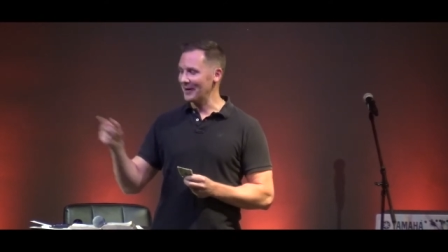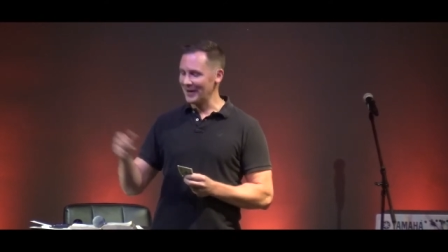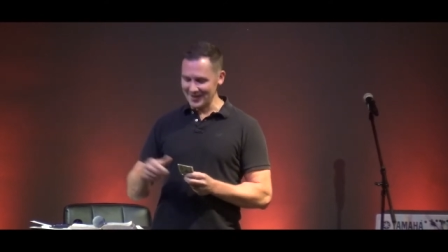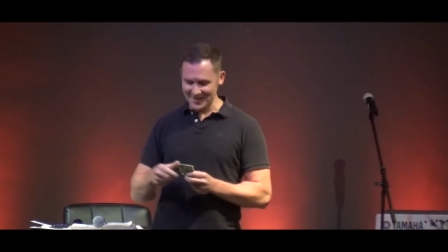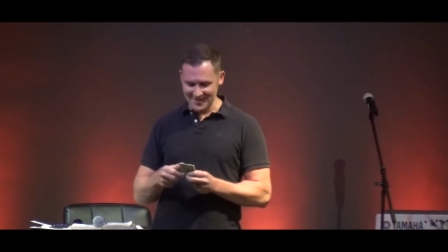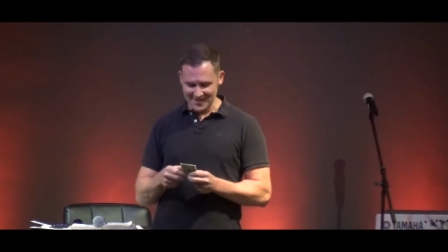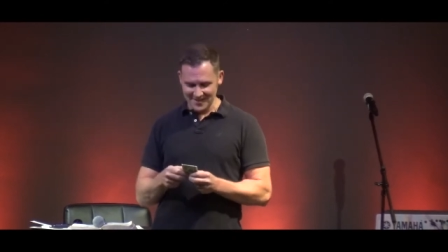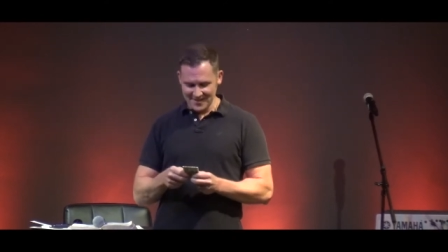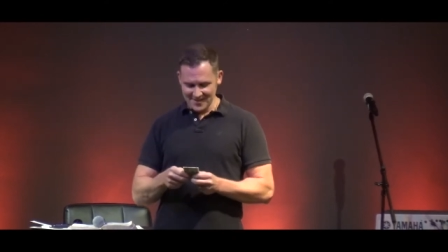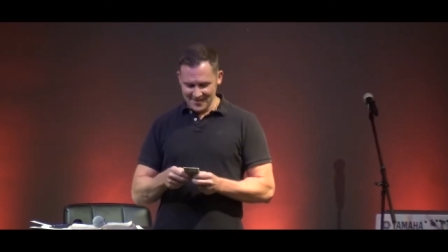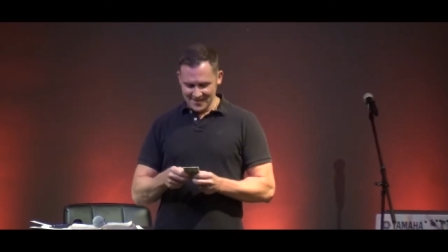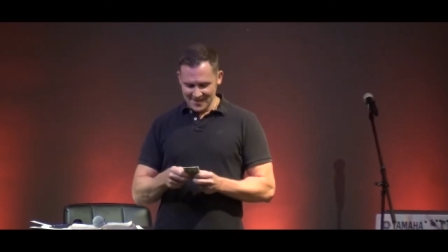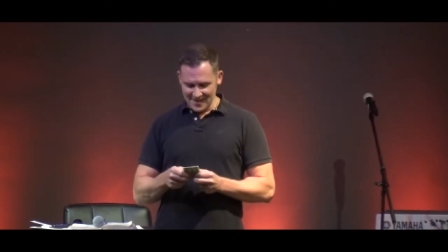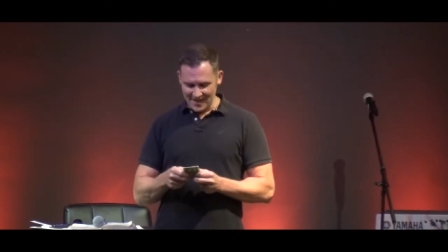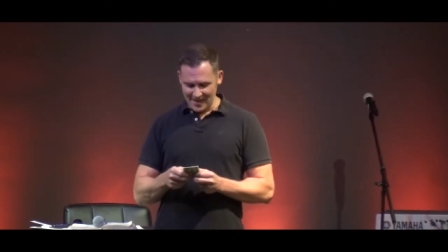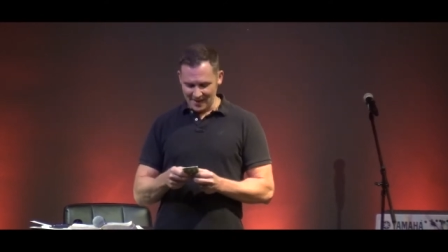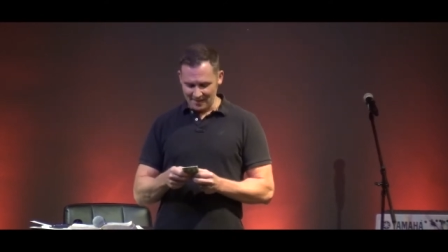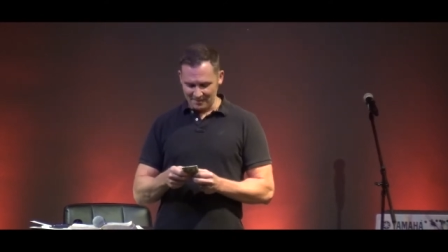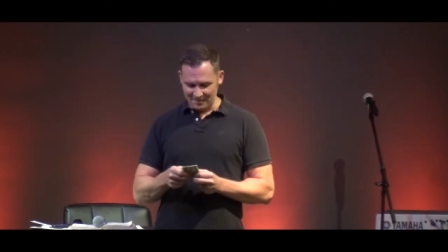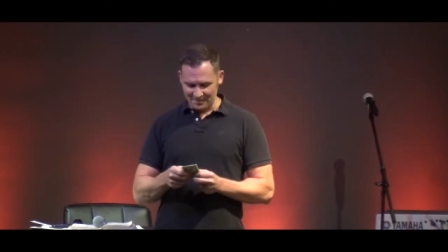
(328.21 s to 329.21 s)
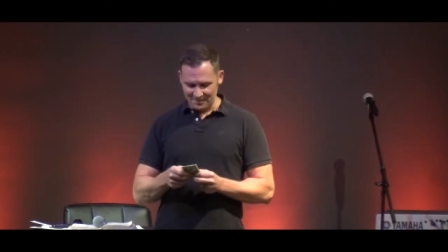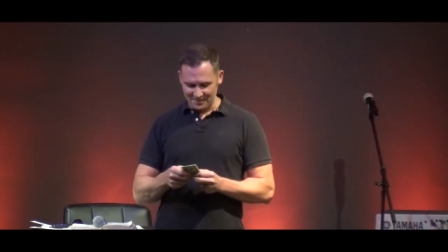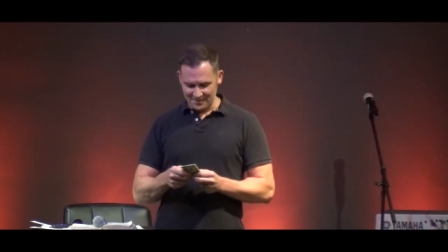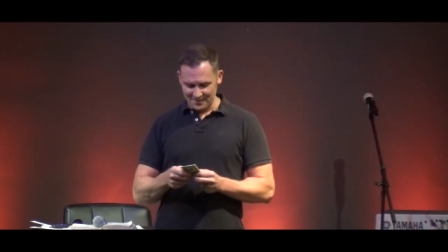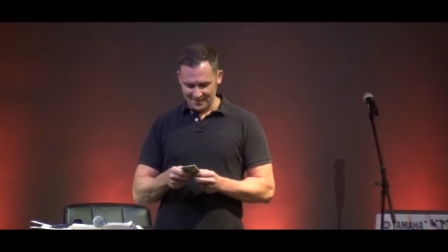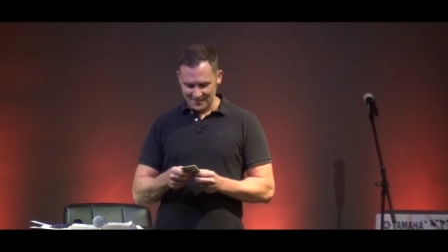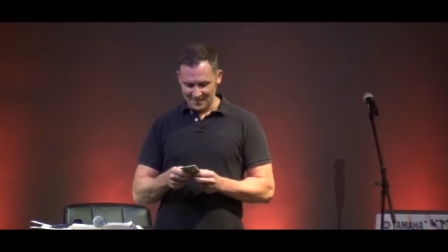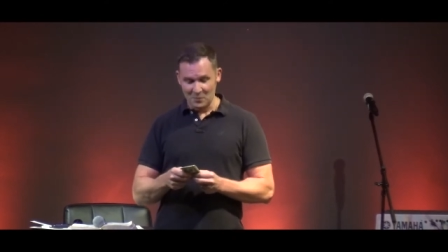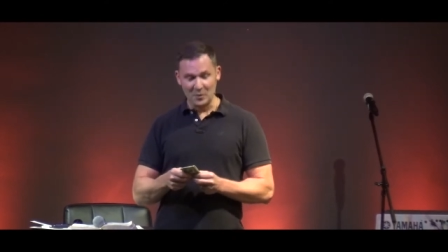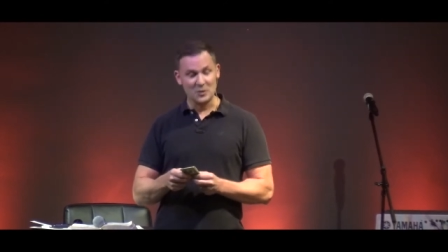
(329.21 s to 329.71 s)
All right. Um,
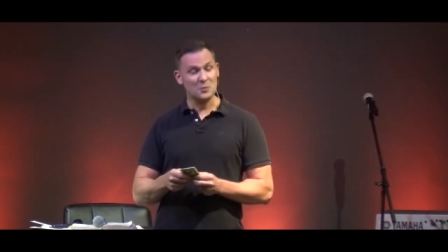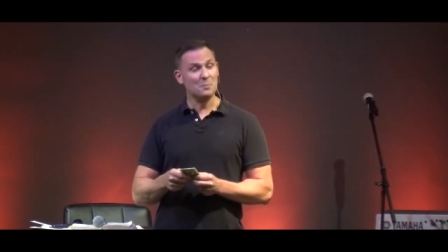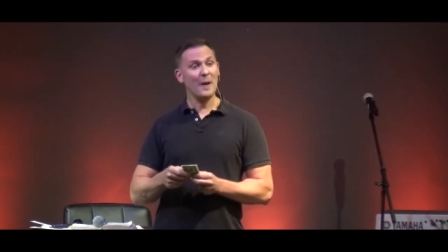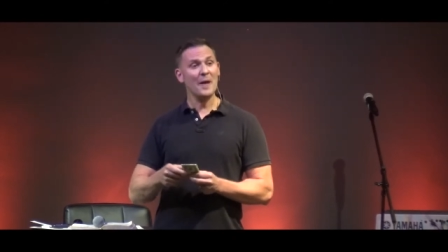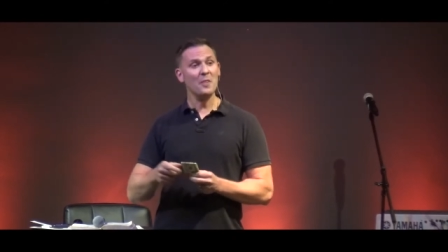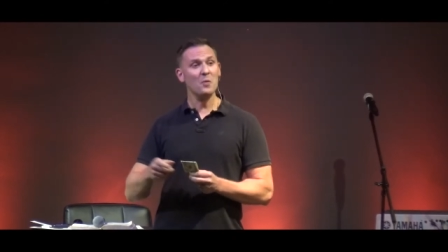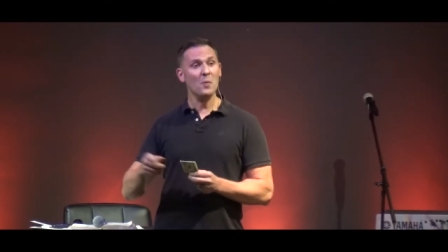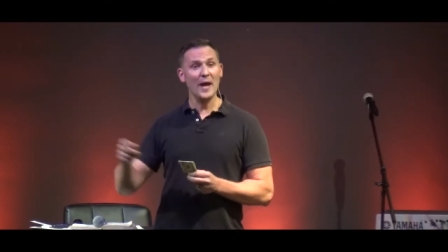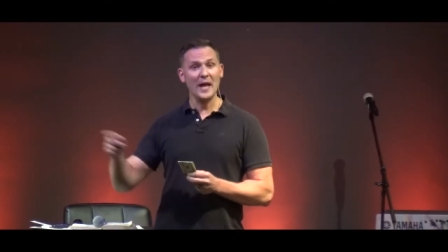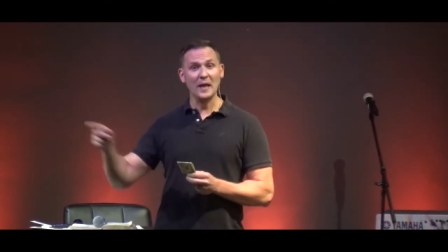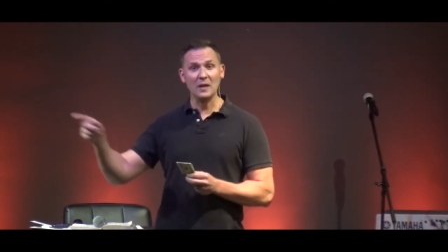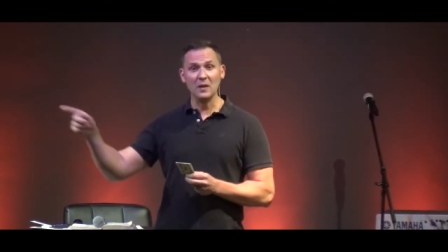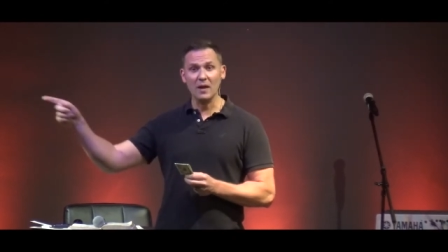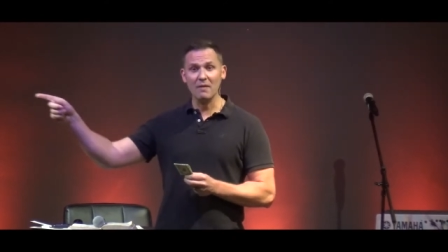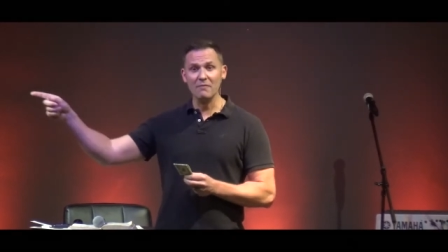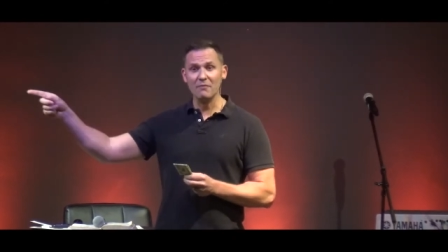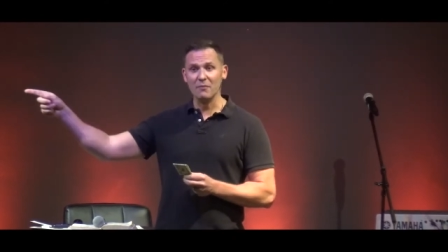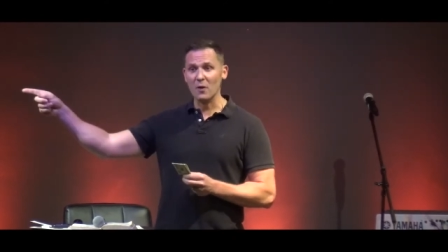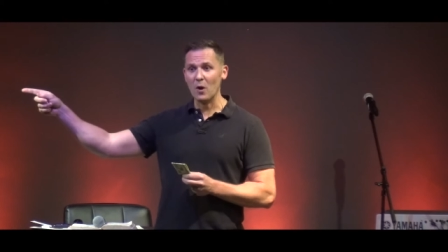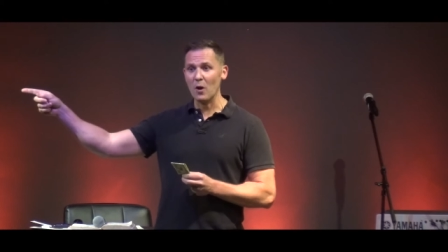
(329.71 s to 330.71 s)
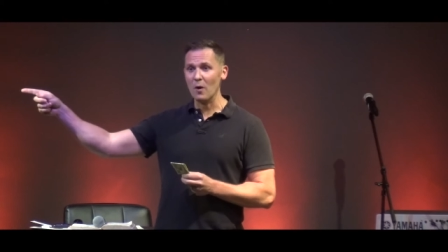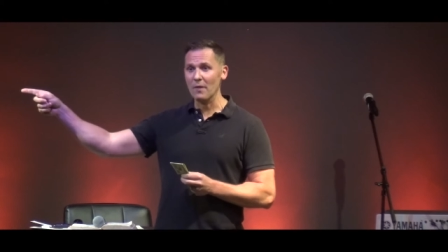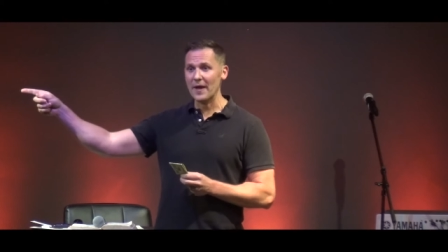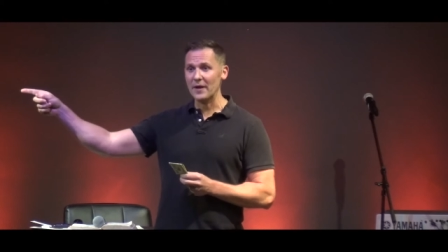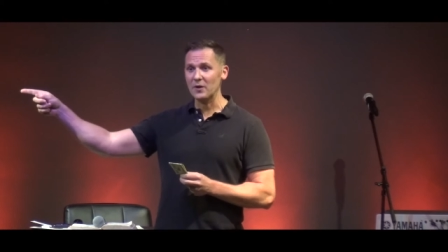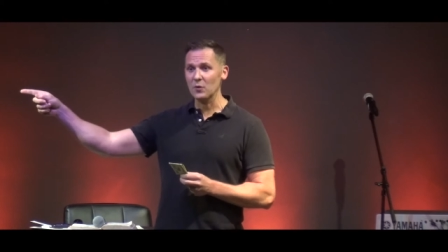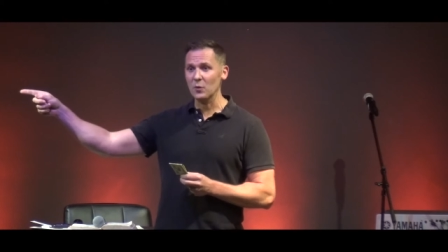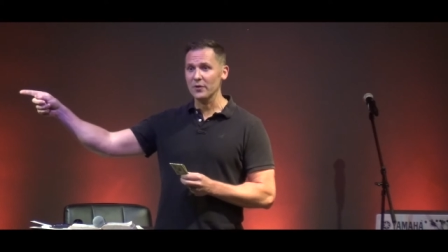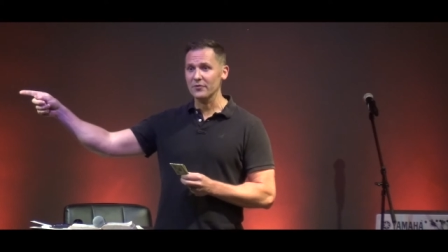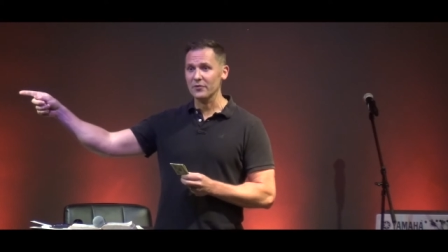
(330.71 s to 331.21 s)
which, by the way, I love all
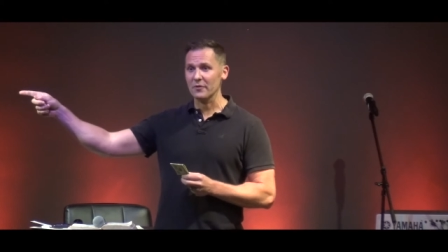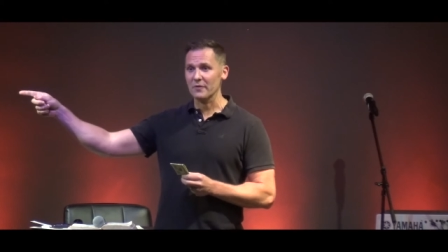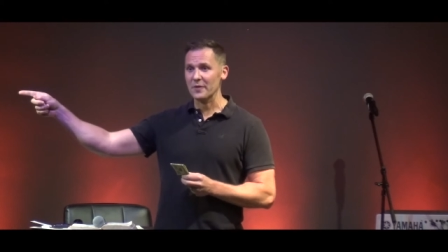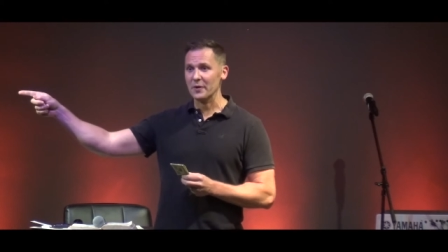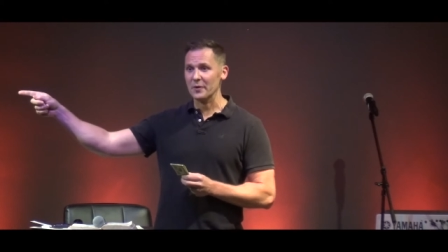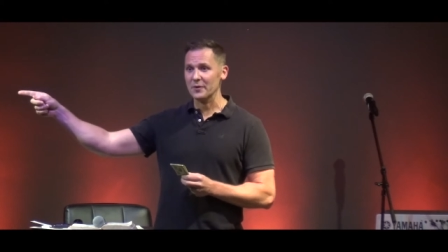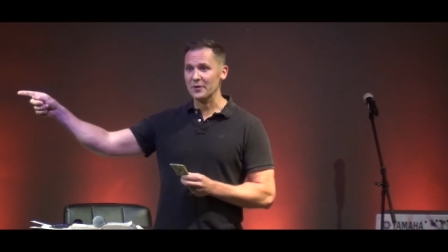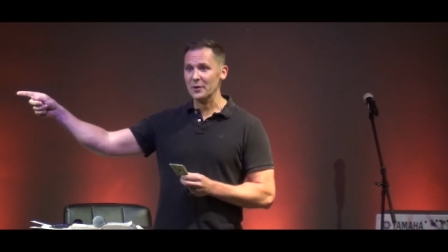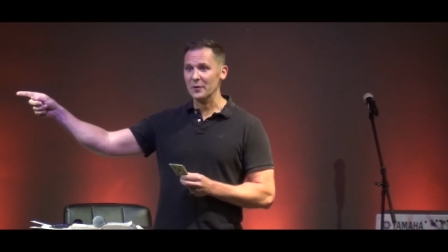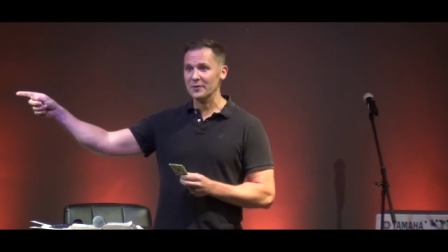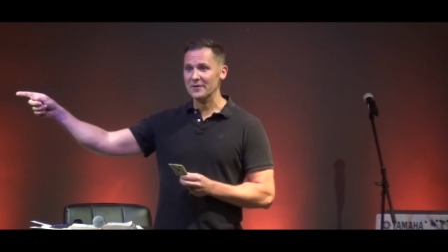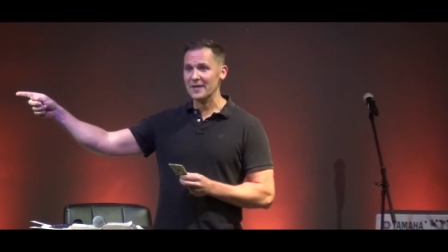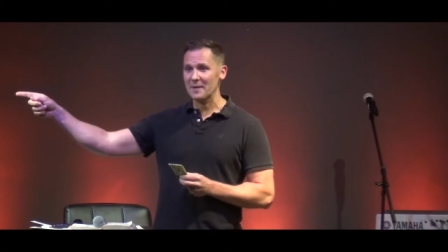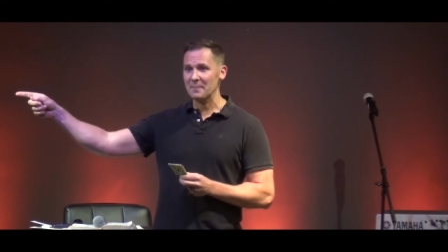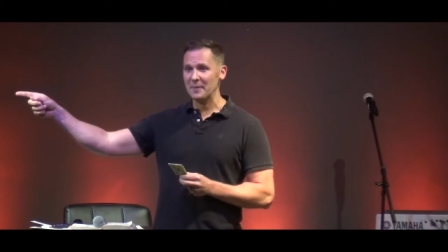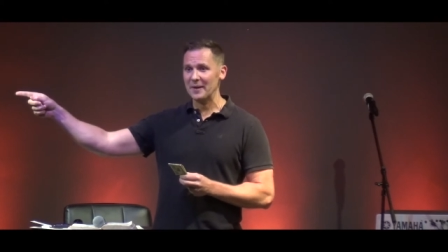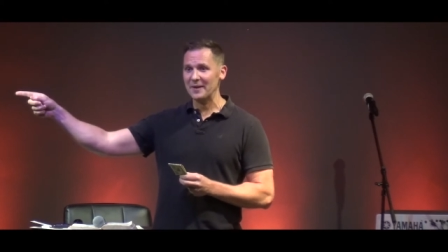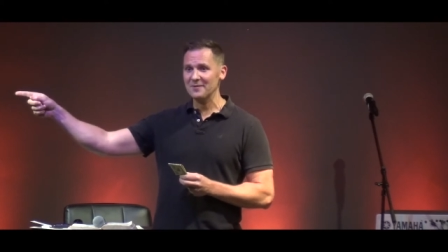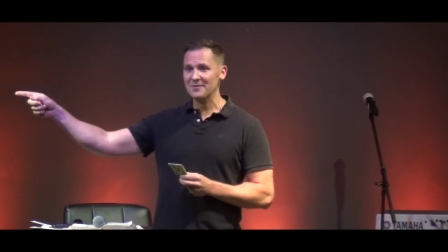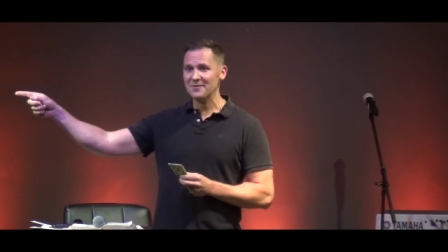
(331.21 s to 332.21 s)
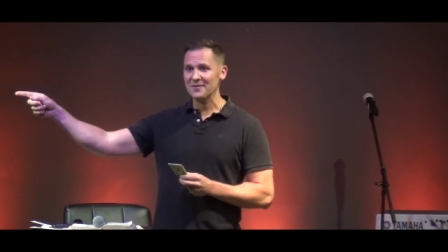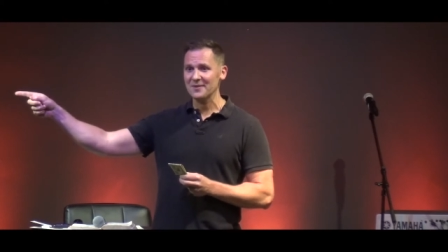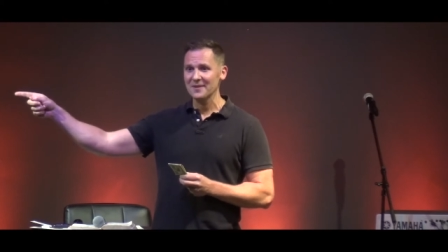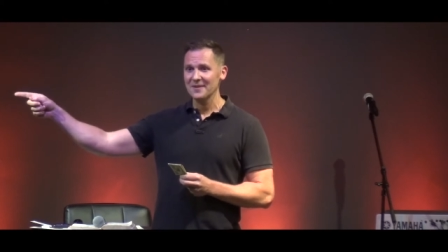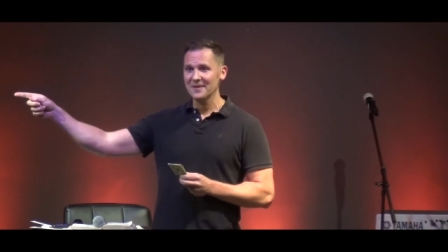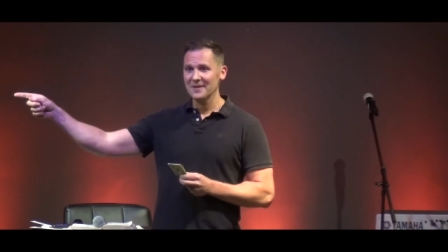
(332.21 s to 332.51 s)
that noise over there. You know what that means?